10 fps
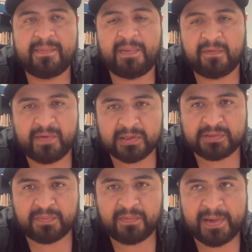
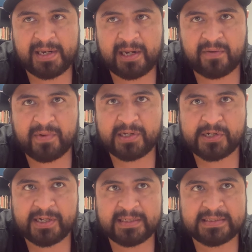Melville's Moby Dick,
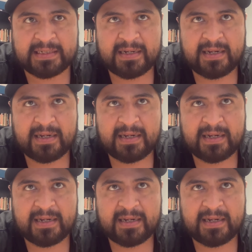which is